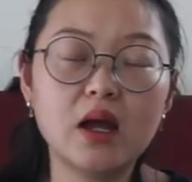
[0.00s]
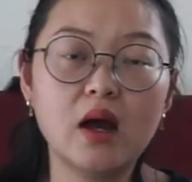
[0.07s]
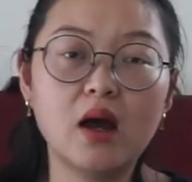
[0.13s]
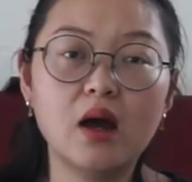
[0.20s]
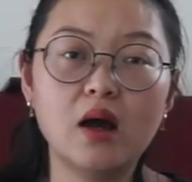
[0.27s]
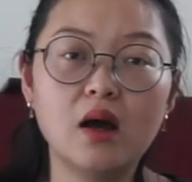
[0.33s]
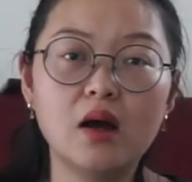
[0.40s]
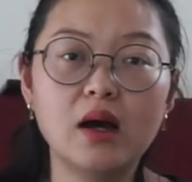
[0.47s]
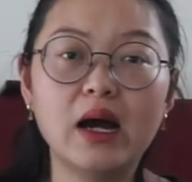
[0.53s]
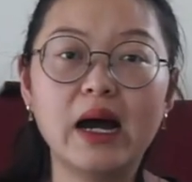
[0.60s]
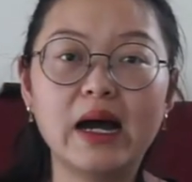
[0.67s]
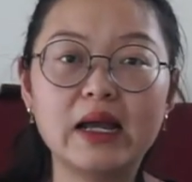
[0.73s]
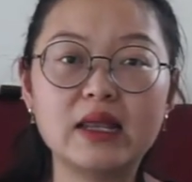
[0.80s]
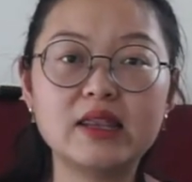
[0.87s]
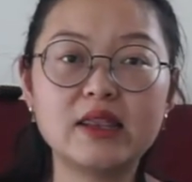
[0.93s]

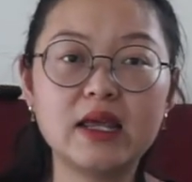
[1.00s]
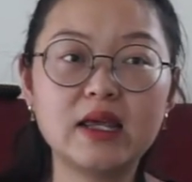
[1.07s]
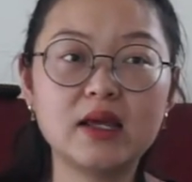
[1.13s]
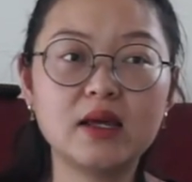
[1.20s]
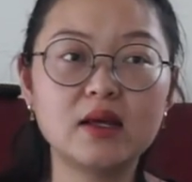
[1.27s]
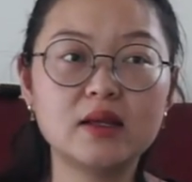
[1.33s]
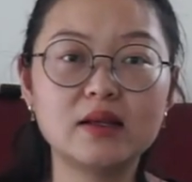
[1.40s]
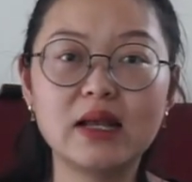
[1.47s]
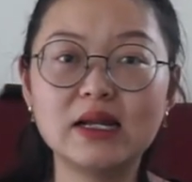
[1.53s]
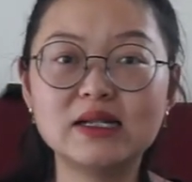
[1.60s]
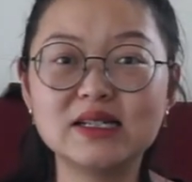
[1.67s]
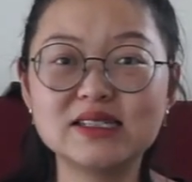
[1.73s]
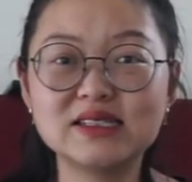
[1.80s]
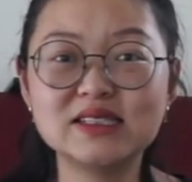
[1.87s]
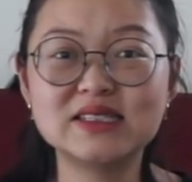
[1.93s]
I think that
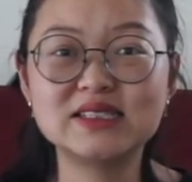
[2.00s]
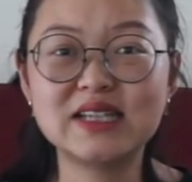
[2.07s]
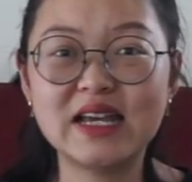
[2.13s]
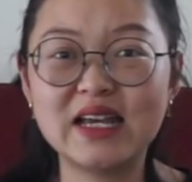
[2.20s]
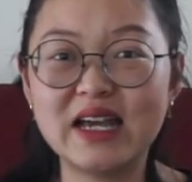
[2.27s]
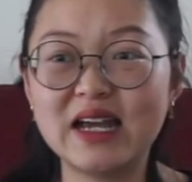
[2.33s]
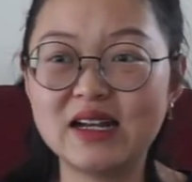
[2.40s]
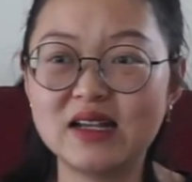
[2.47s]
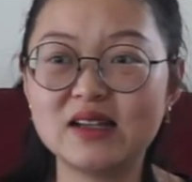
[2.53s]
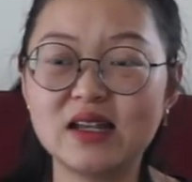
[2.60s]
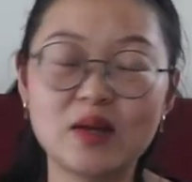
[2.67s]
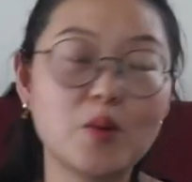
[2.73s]
doesn't say anything.